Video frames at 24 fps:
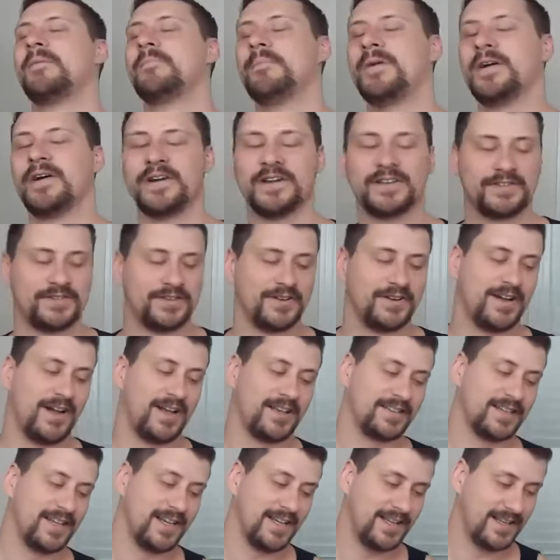Marius
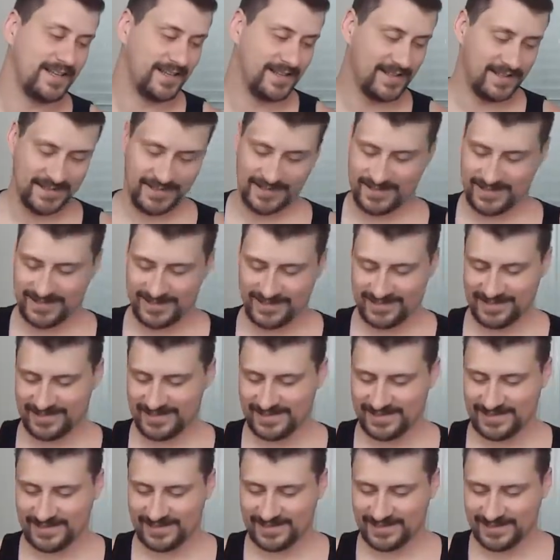Czerkowski. Yeah, that was
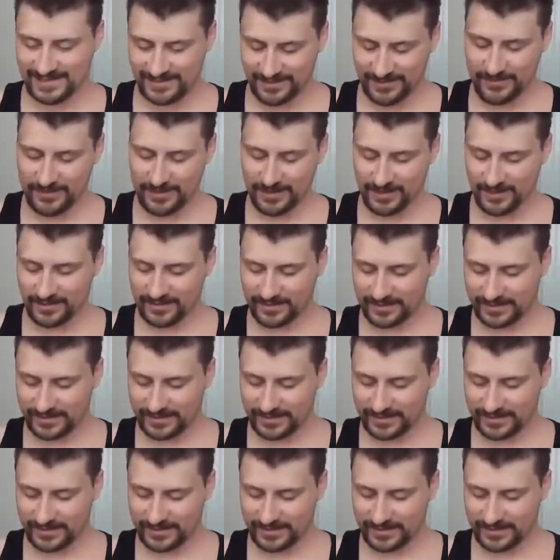close. You're pretty close,